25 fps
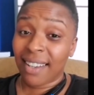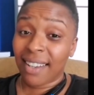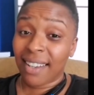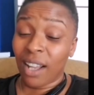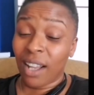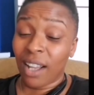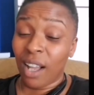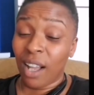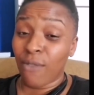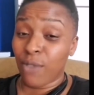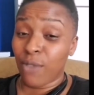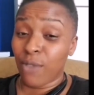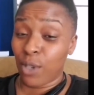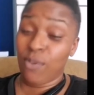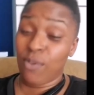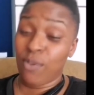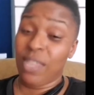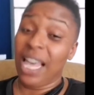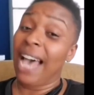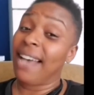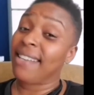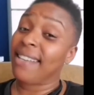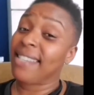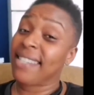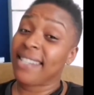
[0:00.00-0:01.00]
of
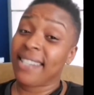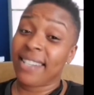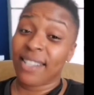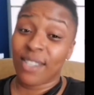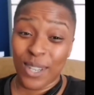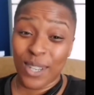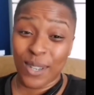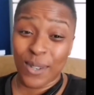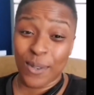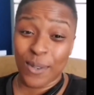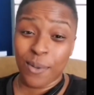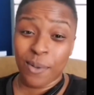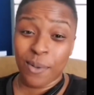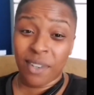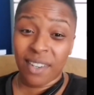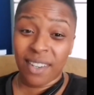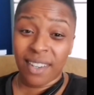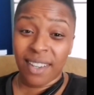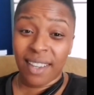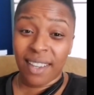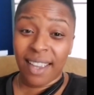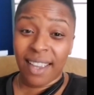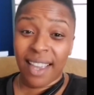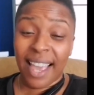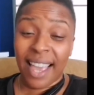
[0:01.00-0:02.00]
2002
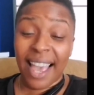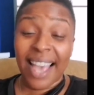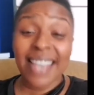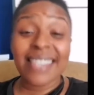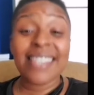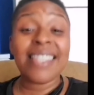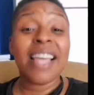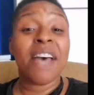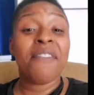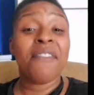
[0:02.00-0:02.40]
has never